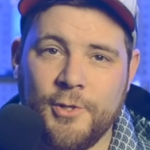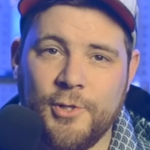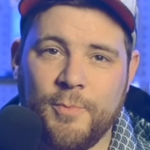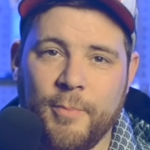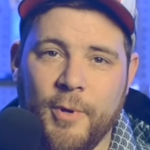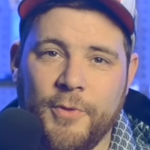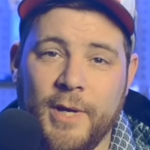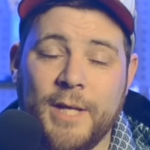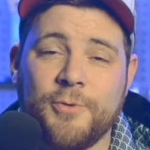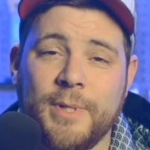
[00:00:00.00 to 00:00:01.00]
to promote
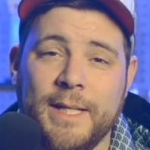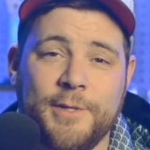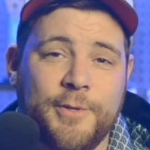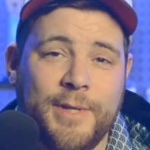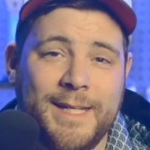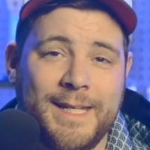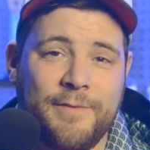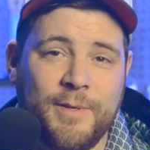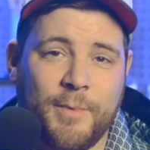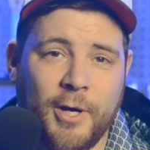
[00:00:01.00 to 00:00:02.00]
their entry into
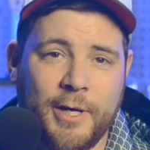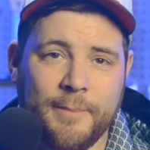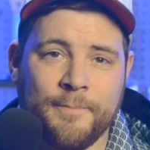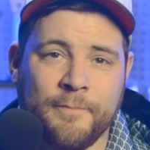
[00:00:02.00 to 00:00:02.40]
the EV market.